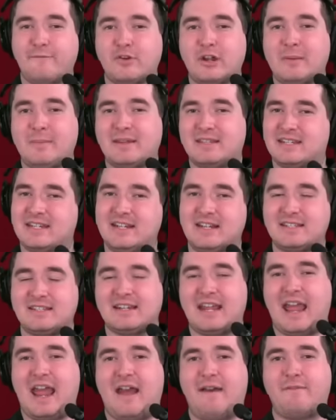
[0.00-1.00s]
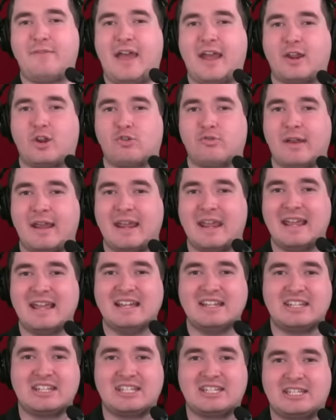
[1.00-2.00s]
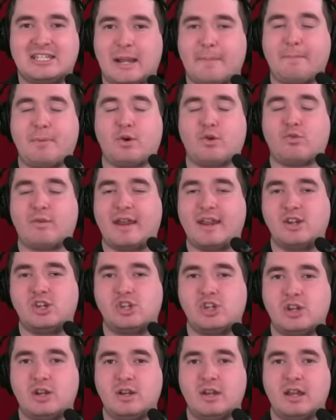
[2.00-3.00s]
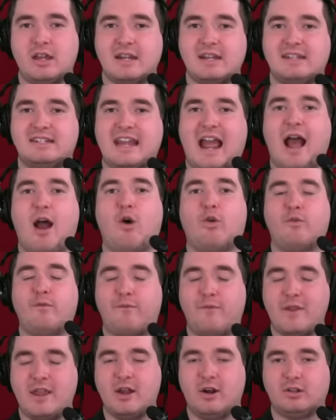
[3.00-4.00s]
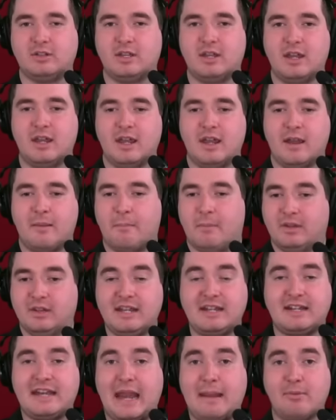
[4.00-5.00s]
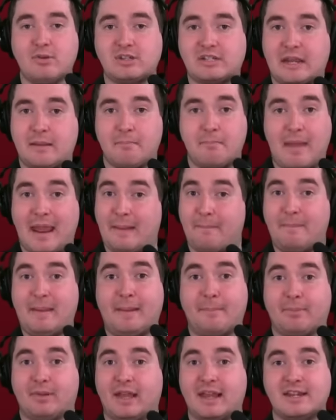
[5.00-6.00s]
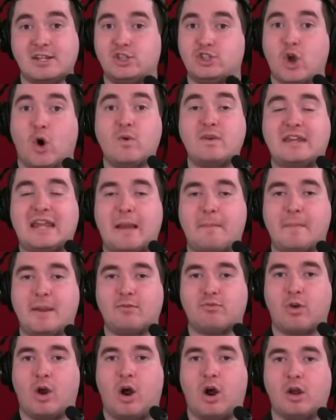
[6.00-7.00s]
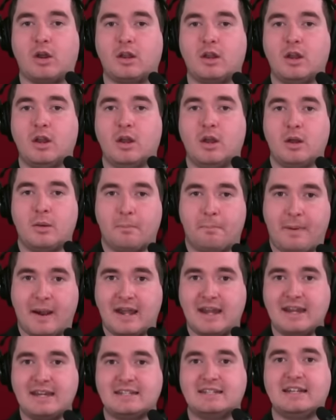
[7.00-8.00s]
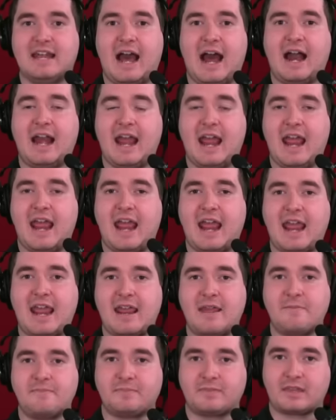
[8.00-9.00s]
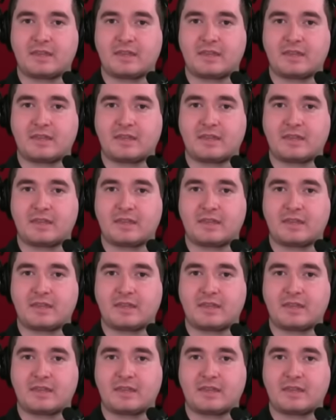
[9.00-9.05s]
for him is he doesn't have that great separation downfield. Malik Nabers can make big plays, don't get me wrong, but he's not a